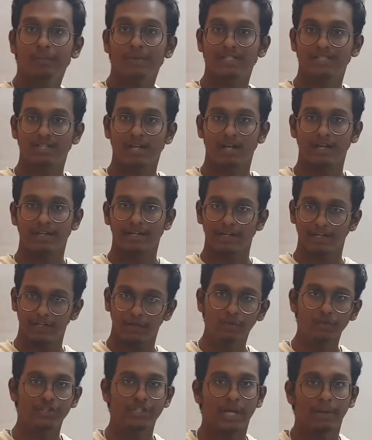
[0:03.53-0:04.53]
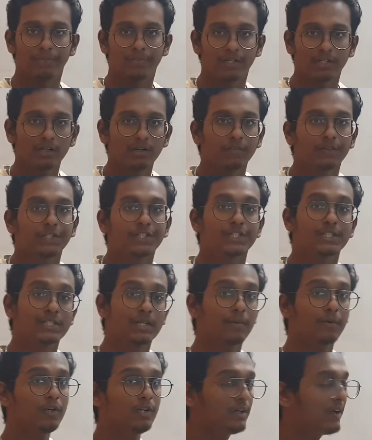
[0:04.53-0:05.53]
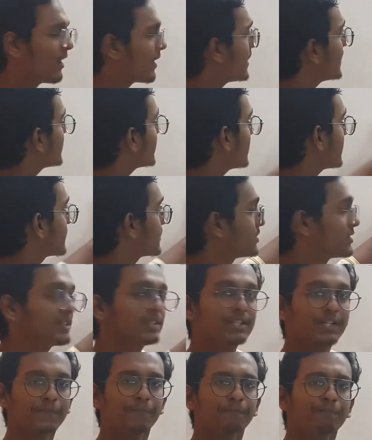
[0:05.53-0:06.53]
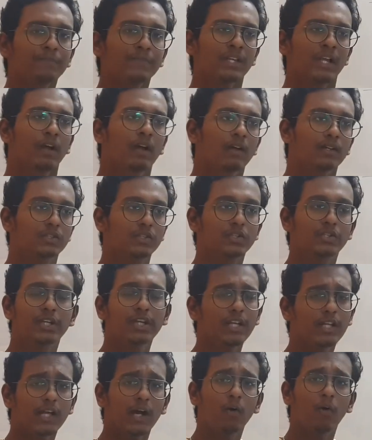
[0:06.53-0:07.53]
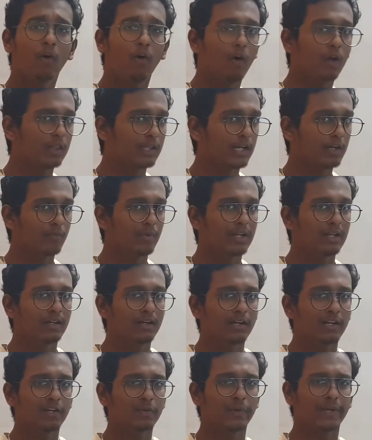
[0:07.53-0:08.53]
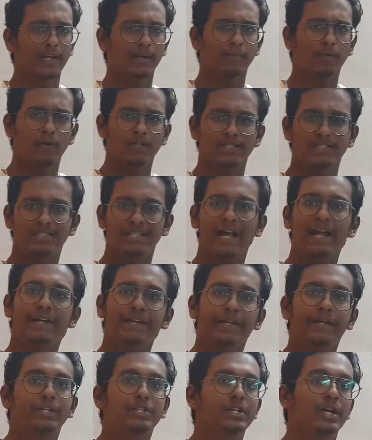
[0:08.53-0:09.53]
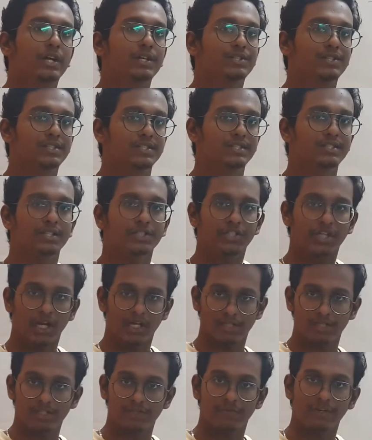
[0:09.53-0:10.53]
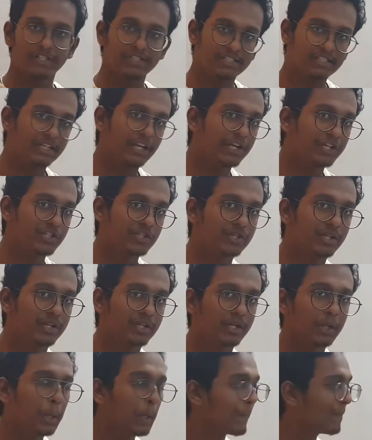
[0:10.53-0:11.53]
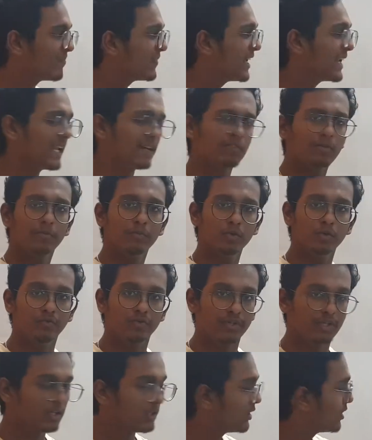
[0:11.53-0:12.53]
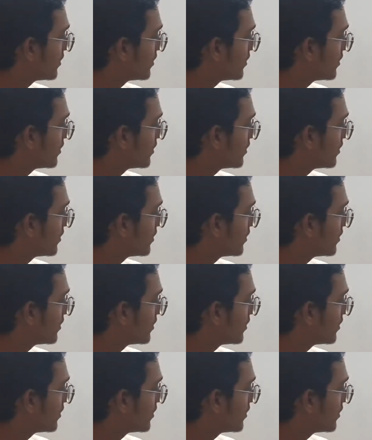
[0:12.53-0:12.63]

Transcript: to be starting a new chapter which is about current electricity. So till now, all that we learned were about static charges. The charges were stationary. They never moved.